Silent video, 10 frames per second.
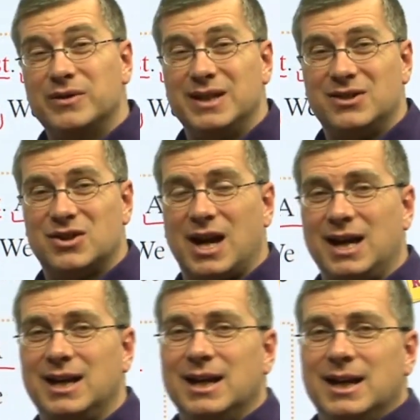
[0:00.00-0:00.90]
each
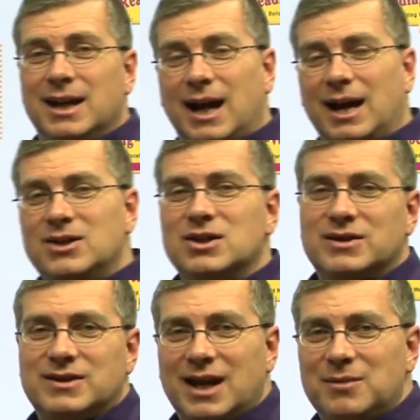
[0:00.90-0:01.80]
night. I
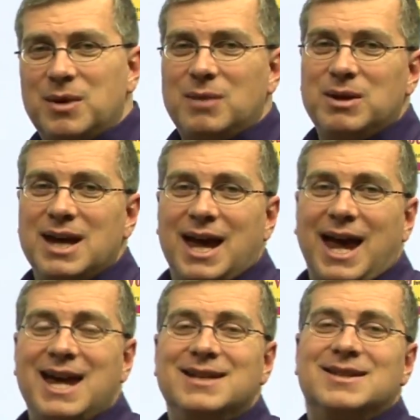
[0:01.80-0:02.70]
just said maybe
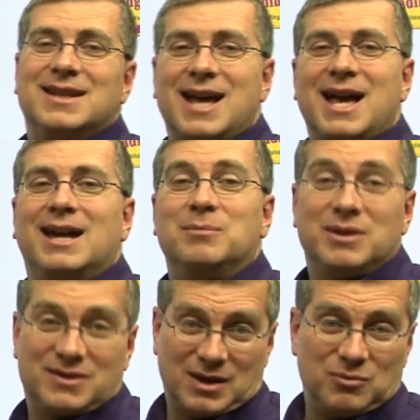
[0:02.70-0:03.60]
8 to 9,
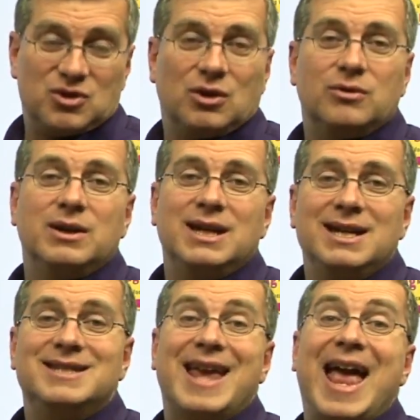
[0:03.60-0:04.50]
but some children
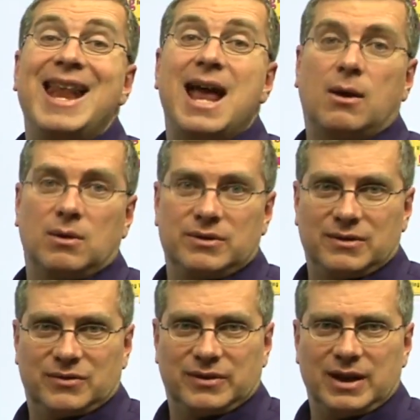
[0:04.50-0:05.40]
need 10 hours
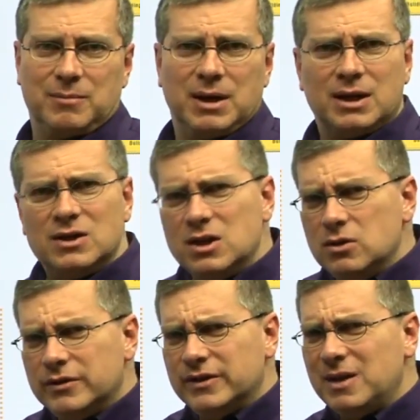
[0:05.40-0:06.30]
of sleep. Do
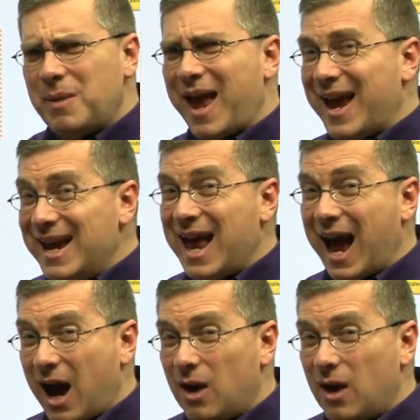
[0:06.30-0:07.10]
you sleep 10